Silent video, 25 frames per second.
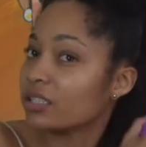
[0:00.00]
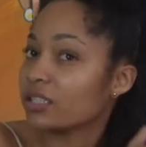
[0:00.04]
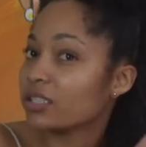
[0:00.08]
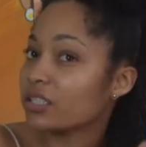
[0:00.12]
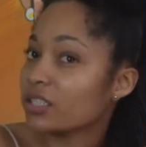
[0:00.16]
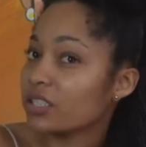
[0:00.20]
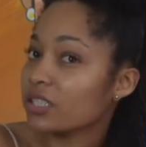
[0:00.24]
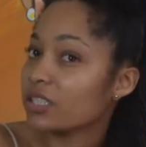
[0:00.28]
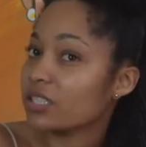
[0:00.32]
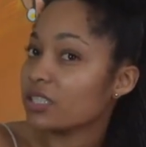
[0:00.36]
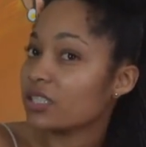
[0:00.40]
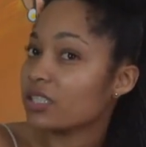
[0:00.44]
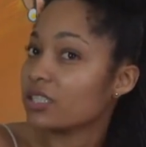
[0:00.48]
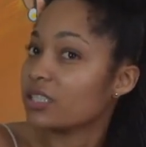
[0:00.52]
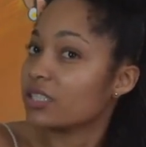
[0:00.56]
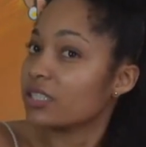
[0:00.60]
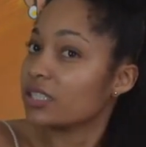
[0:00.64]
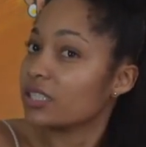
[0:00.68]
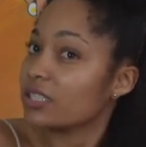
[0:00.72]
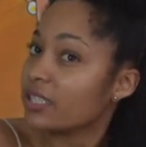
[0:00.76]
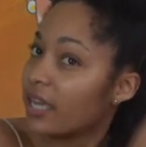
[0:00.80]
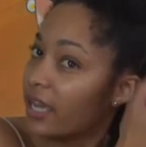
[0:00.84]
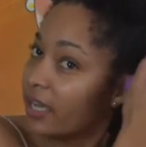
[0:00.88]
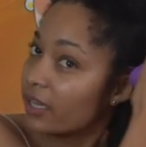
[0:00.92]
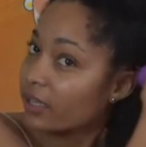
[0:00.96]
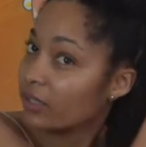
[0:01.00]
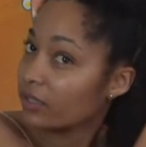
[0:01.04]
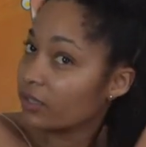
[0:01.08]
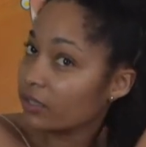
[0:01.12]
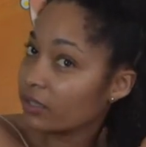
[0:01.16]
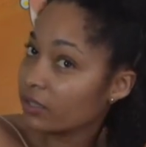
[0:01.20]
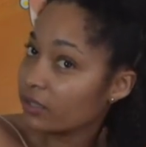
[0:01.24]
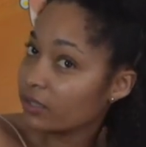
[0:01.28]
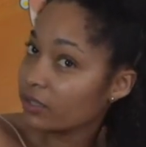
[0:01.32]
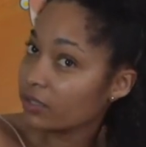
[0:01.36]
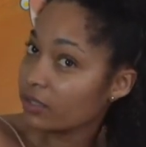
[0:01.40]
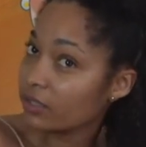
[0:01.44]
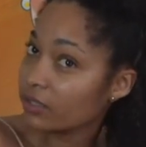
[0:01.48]
Just detangle
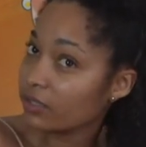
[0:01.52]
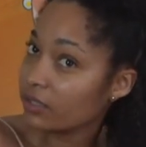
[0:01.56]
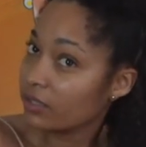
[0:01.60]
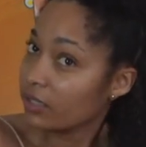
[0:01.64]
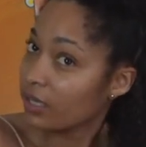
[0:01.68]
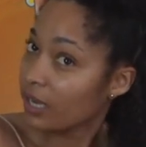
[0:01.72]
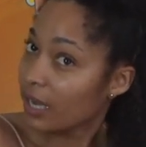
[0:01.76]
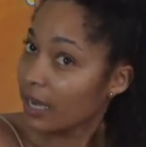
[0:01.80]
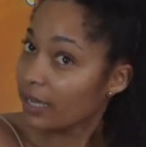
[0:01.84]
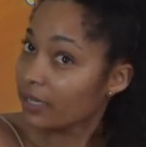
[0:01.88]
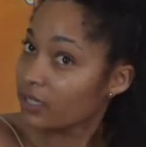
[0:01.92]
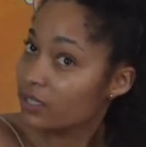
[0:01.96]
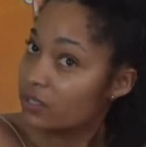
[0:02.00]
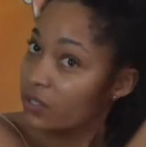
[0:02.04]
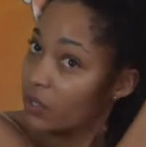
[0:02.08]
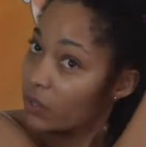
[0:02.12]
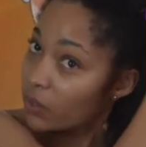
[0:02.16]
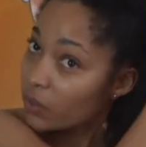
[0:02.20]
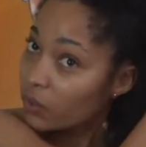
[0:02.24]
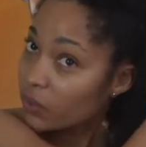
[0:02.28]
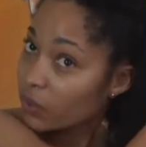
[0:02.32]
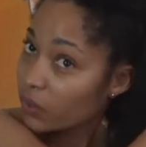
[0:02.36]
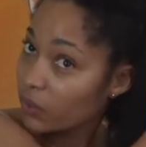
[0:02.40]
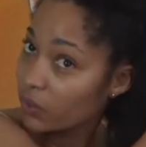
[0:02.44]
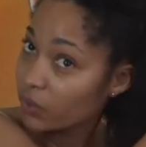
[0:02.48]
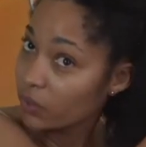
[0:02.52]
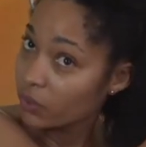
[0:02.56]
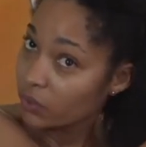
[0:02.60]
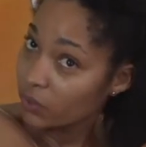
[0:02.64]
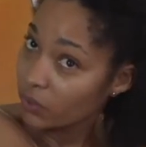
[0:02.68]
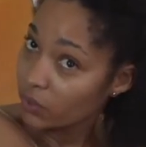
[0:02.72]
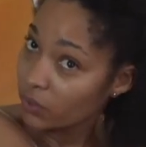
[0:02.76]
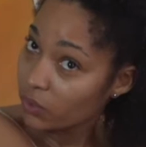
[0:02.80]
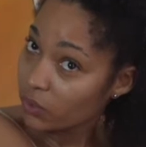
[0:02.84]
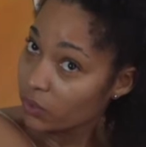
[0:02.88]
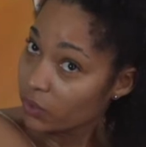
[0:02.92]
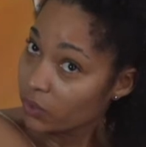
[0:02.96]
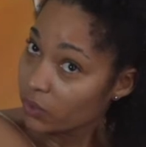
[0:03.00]
like so,
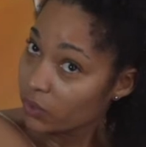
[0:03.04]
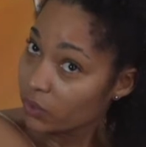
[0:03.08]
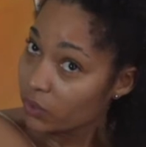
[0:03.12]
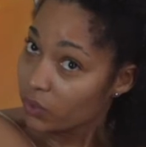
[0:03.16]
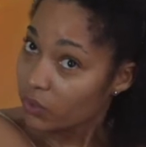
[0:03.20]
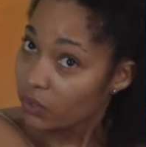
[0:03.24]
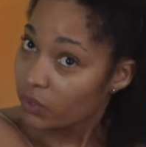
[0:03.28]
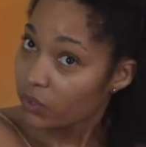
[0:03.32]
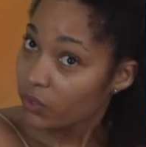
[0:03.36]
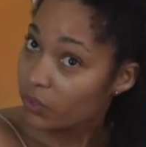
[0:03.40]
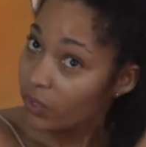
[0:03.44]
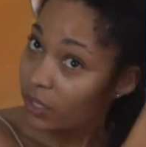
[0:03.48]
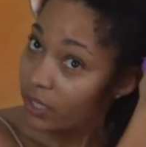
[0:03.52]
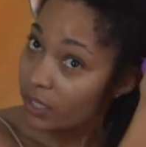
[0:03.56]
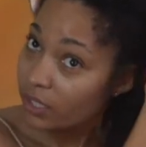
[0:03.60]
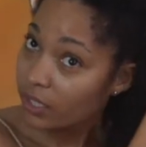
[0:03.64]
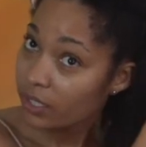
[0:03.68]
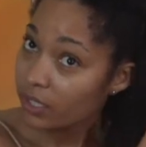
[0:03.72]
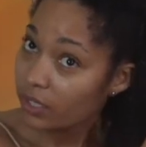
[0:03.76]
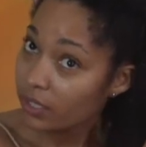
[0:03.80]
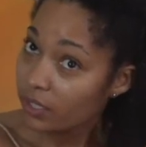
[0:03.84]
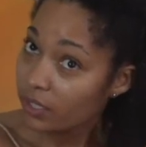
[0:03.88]
right?